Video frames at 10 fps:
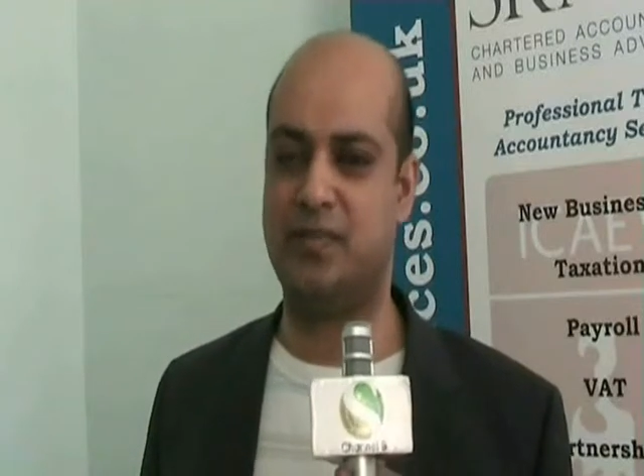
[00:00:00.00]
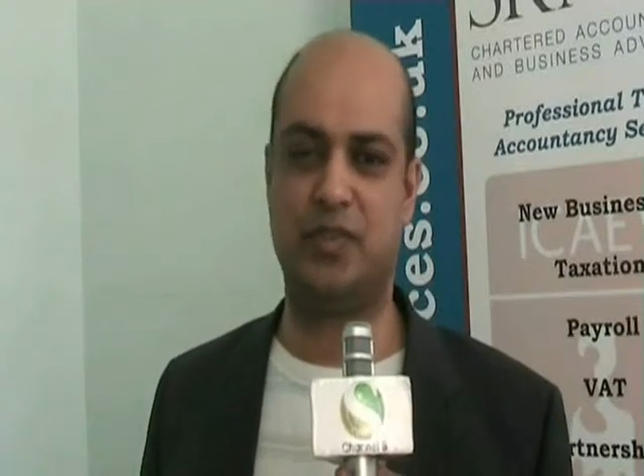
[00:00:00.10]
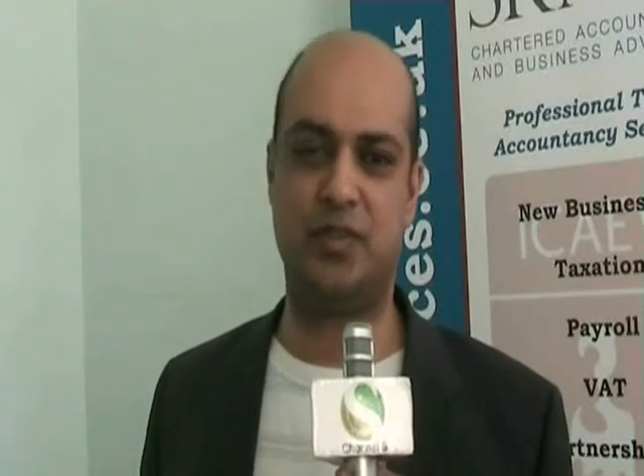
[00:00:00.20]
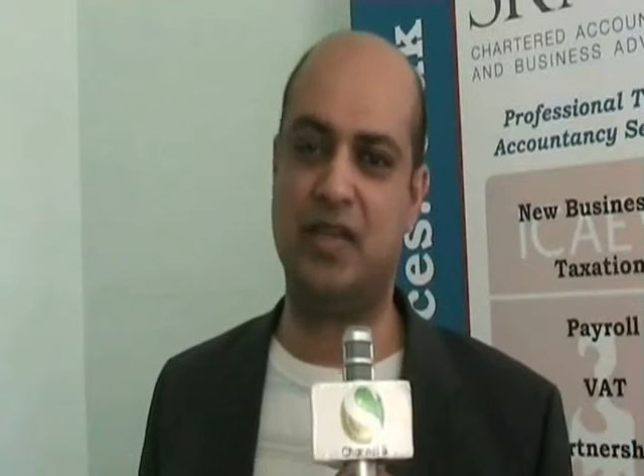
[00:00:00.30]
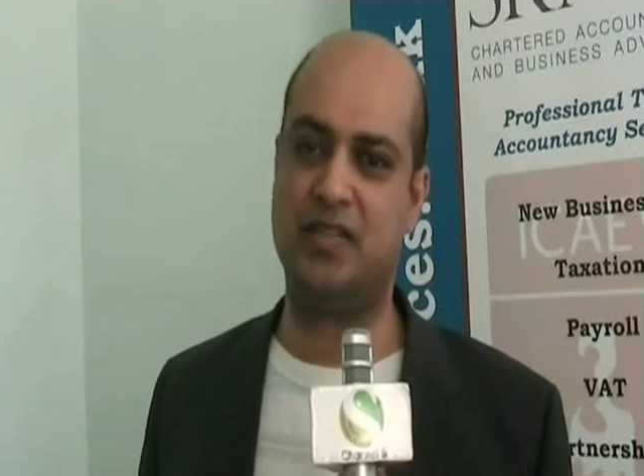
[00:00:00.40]

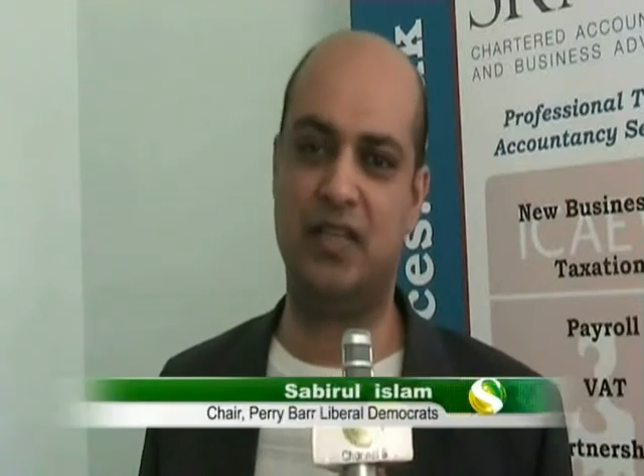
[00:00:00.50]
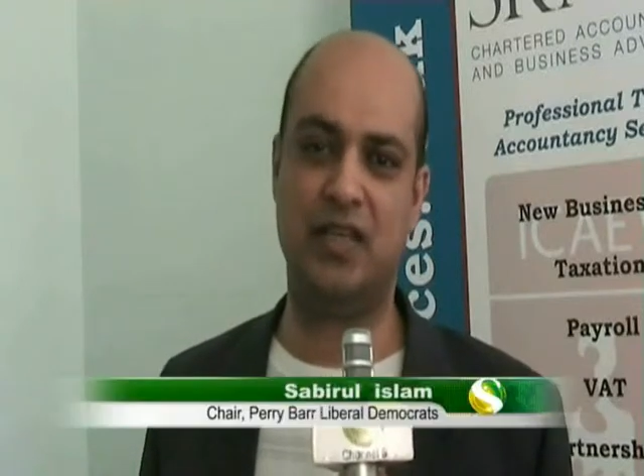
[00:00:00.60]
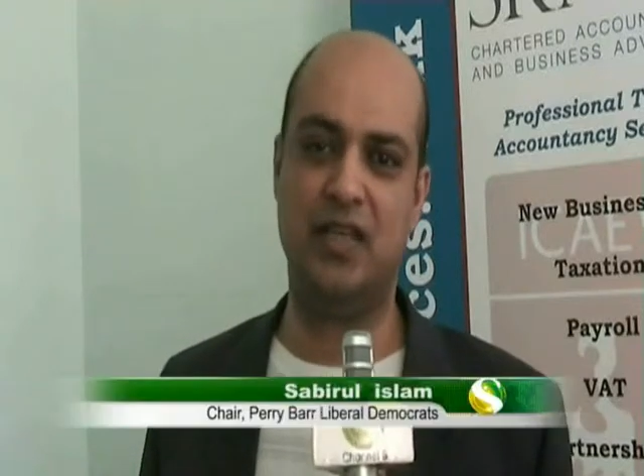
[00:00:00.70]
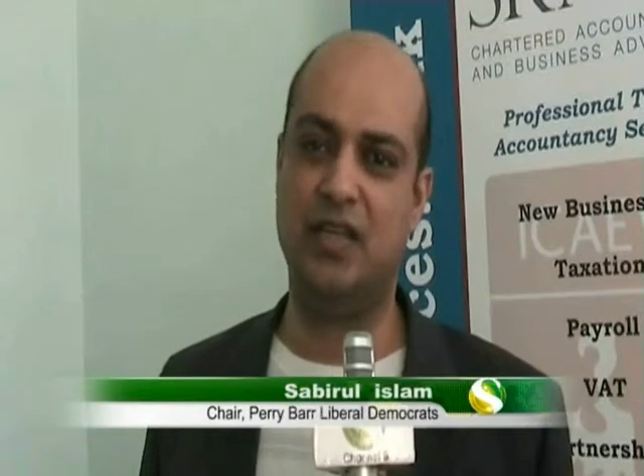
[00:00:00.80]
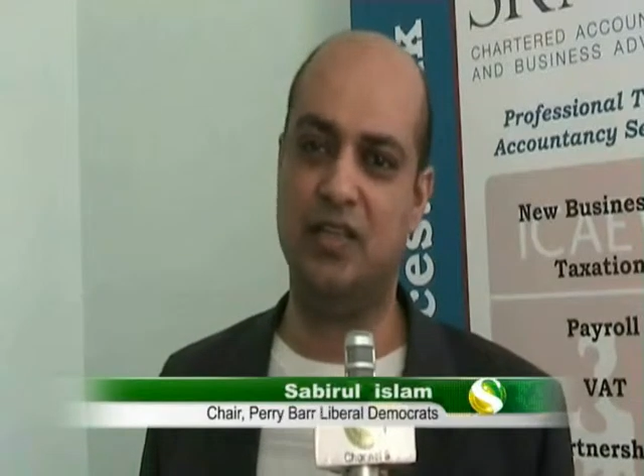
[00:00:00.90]
especially as a
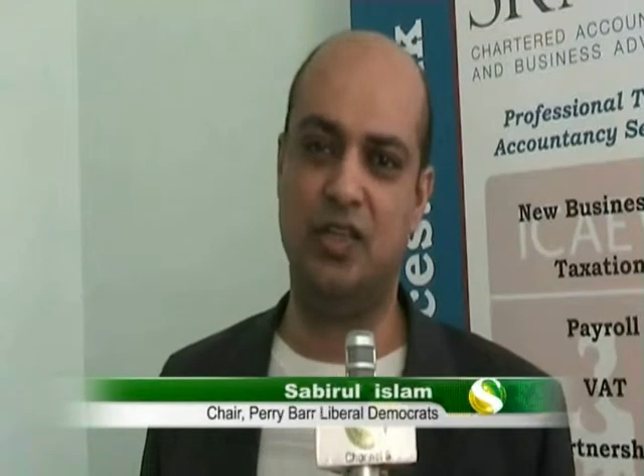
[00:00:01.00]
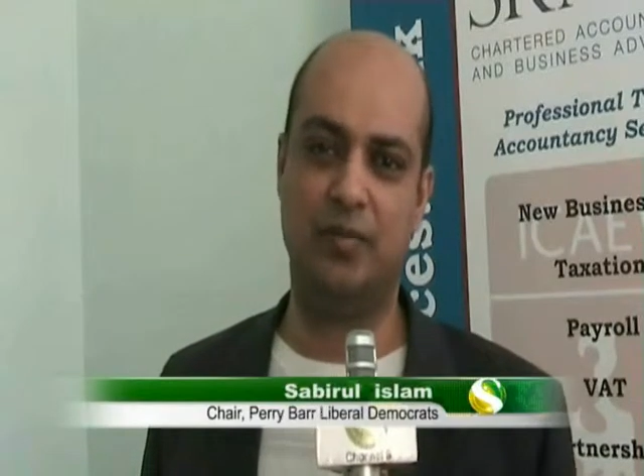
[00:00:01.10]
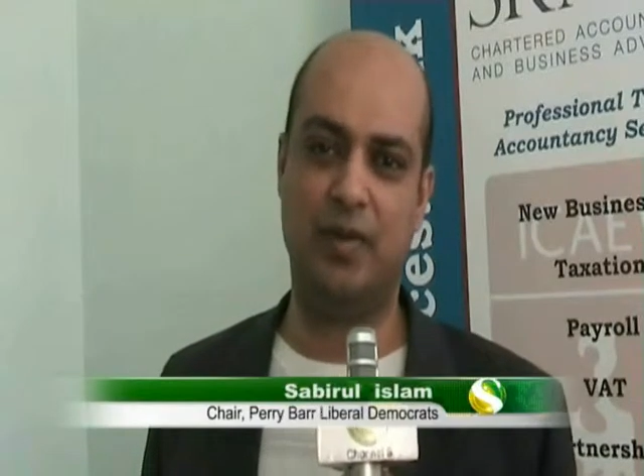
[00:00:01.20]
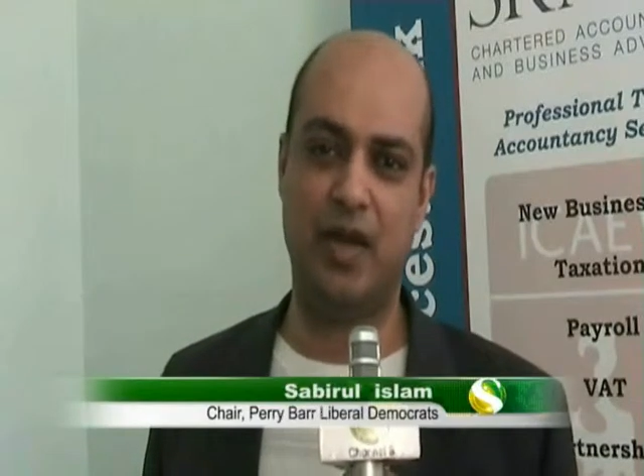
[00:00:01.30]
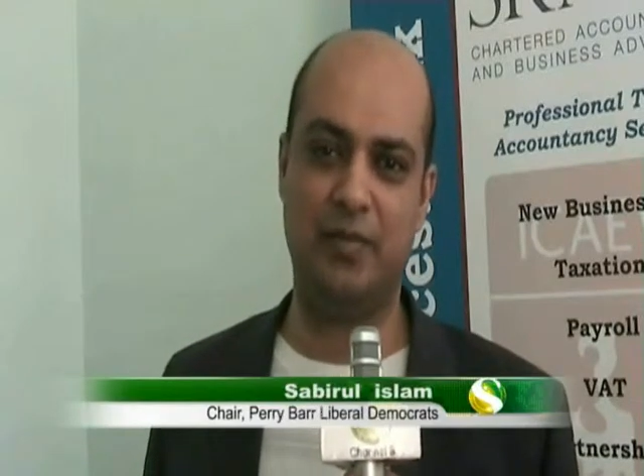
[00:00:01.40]

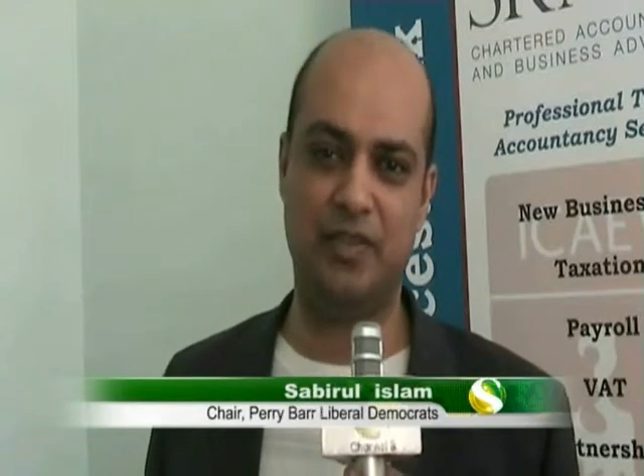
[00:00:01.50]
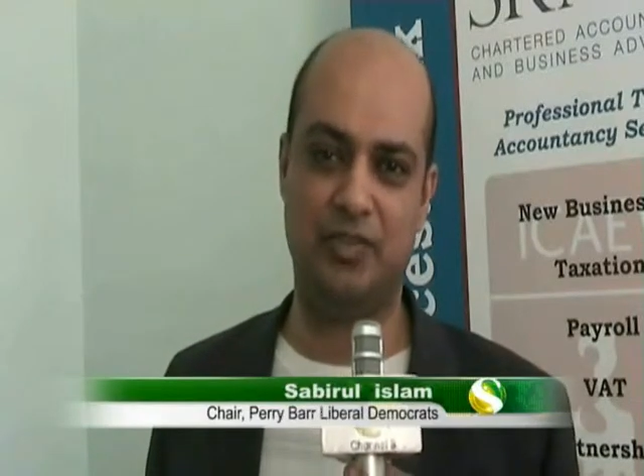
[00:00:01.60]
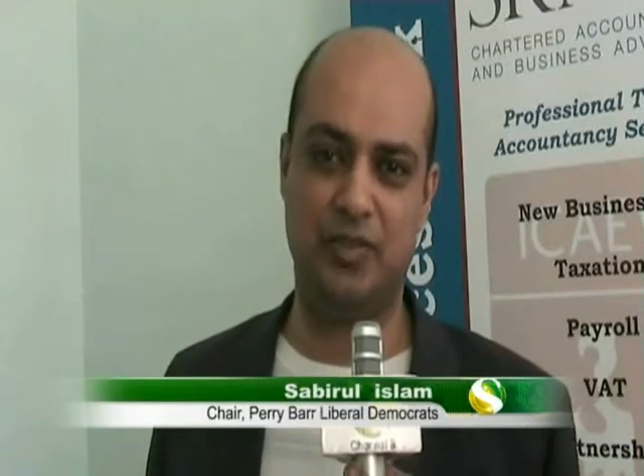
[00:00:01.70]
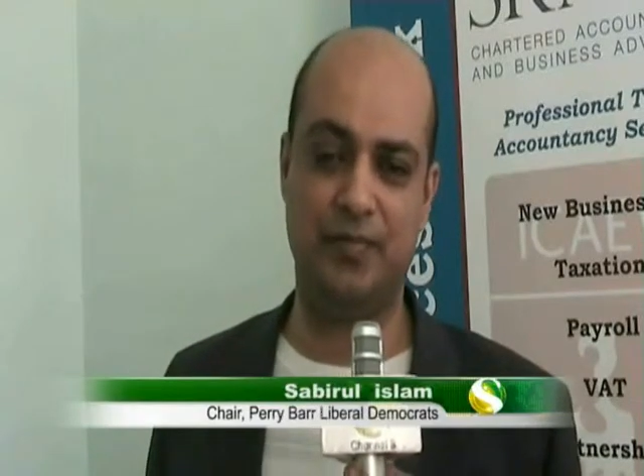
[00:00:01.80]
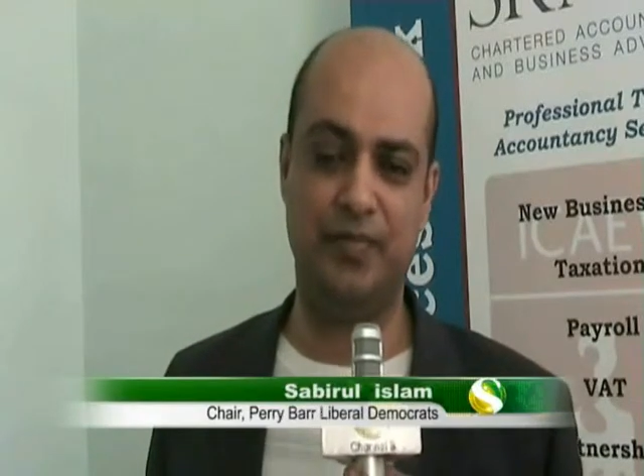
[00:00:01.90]
young
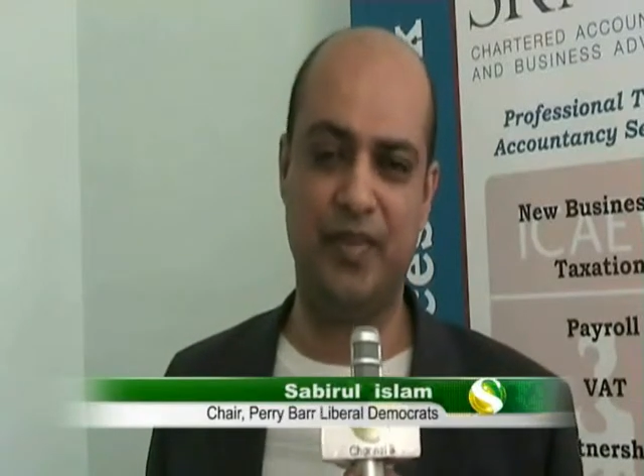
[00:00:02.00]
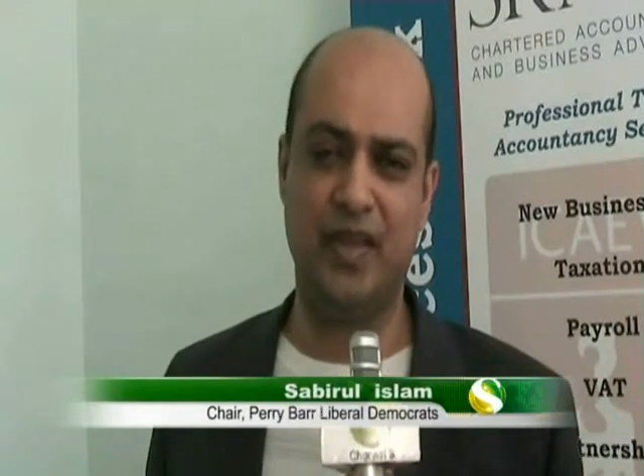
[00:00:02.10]
parliamentarian.